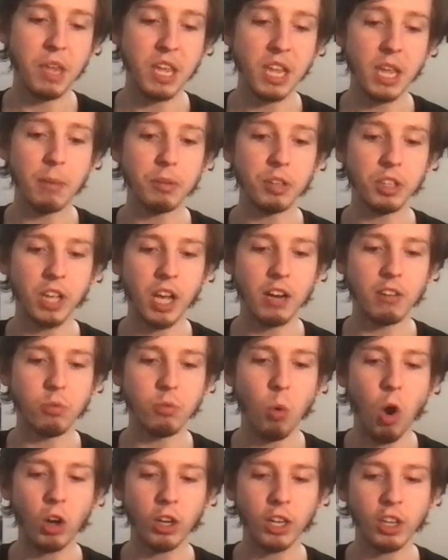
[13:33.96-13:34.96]
Being able to kind of
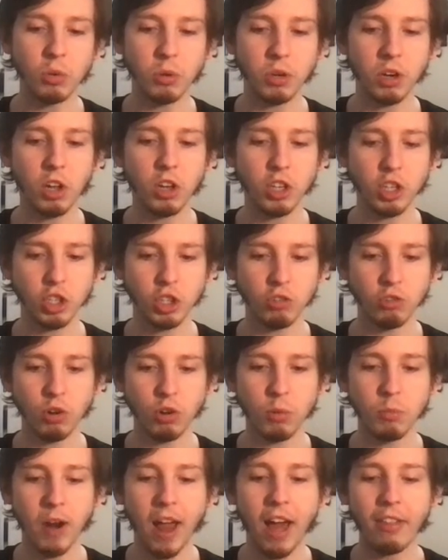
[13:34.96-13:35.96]
walk into an audition
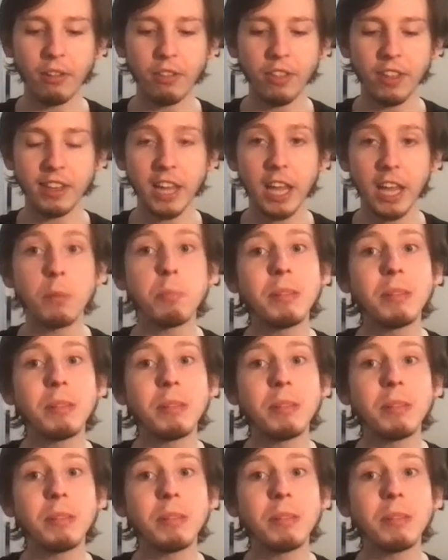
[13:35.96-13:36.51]
room rather than like,